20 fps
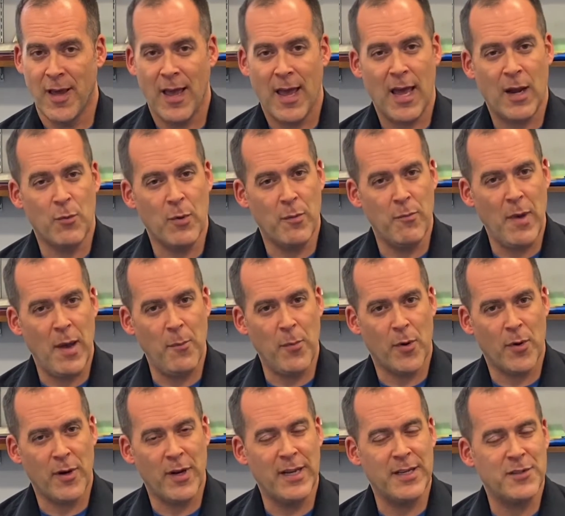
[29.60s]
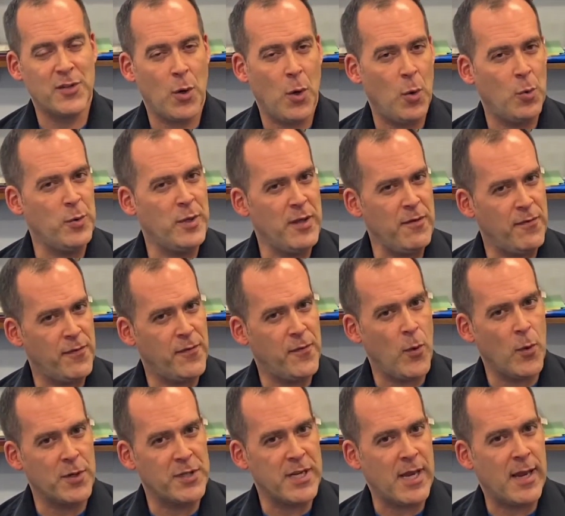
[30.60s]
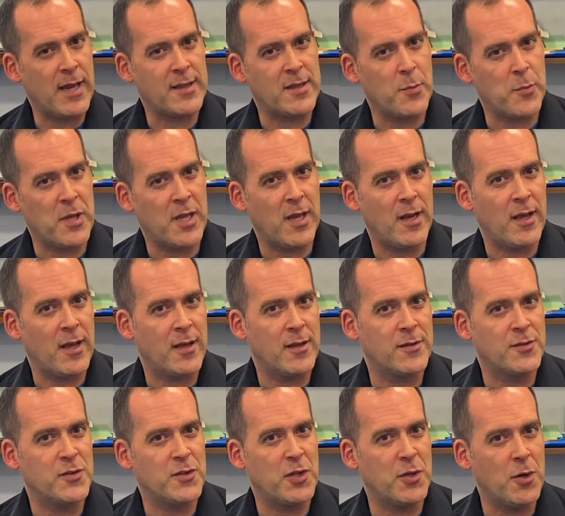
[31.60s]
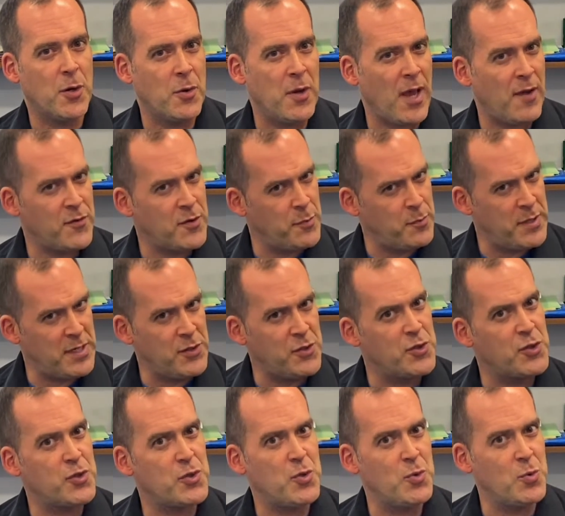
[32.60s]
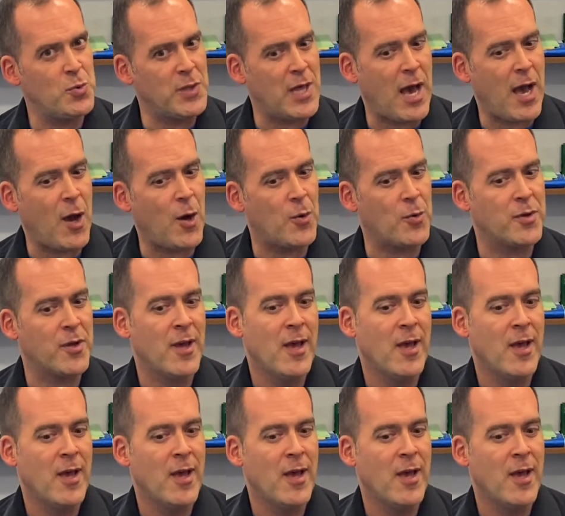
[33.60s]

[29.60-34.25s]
And remember, it's only forte at the beginning, so you don't have to be too loud.